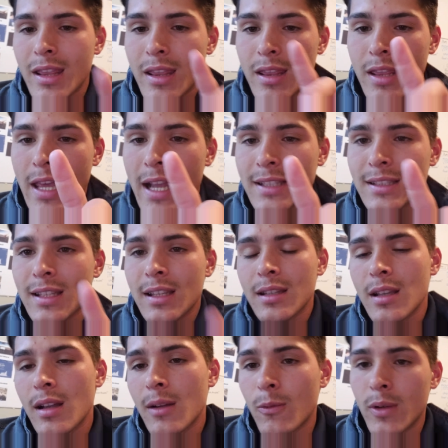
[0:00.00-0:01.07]
That's
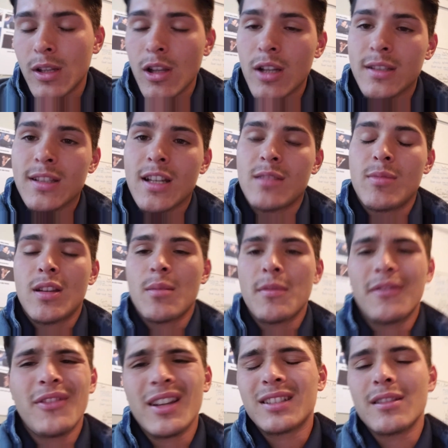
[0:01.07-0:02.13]
when lawn signs become
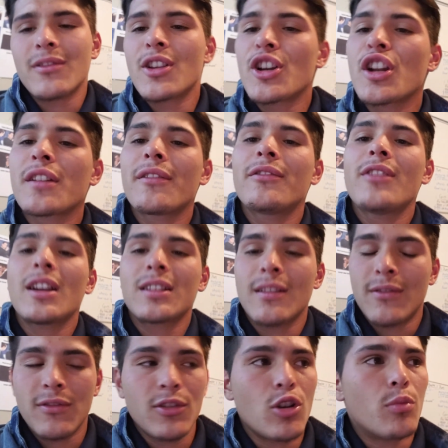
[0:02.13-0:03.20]
effective. They're not
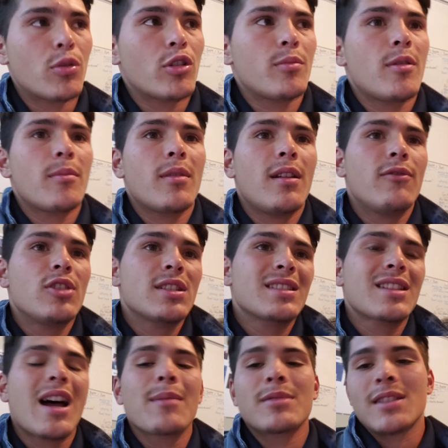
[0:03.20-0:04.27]
effective if you go put them on every
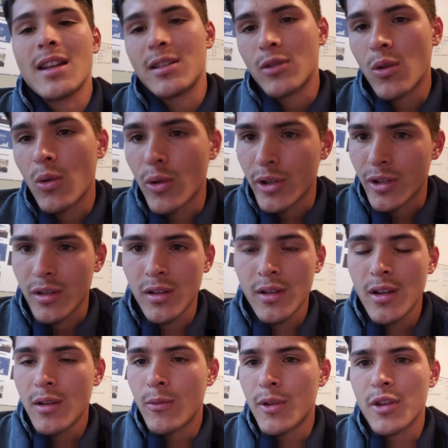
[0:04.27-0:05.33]
stop sign corner
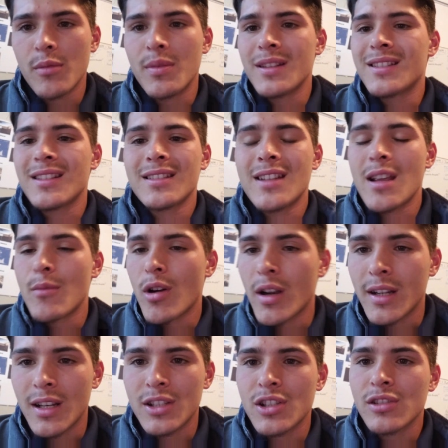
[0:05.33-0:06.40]
with your business name on
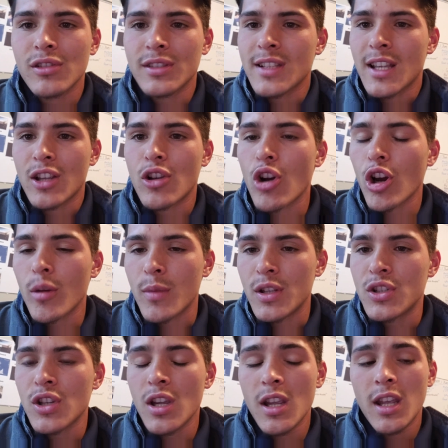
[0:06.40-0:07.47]
it. It just looks like
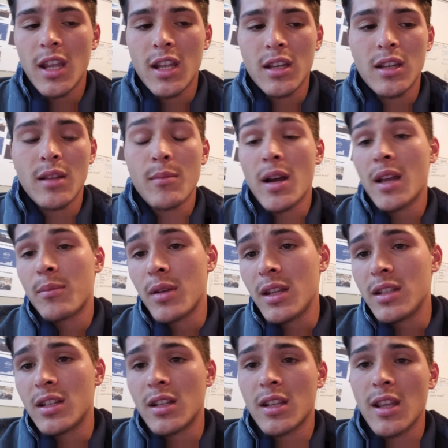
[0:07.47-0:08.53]
garbage. And in my
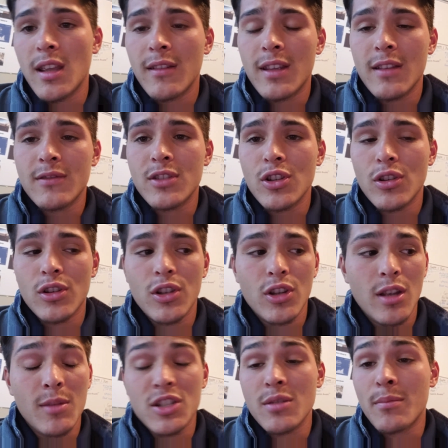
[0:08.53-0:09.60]
opinion, it gives your
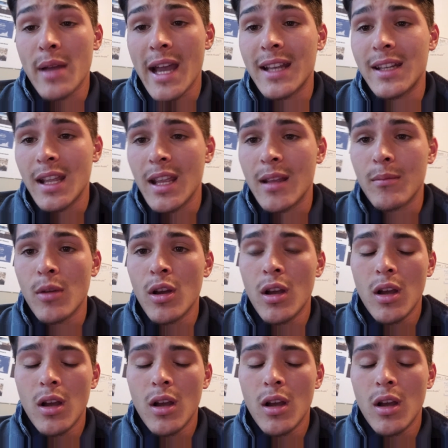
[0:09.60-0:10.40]
image a bad name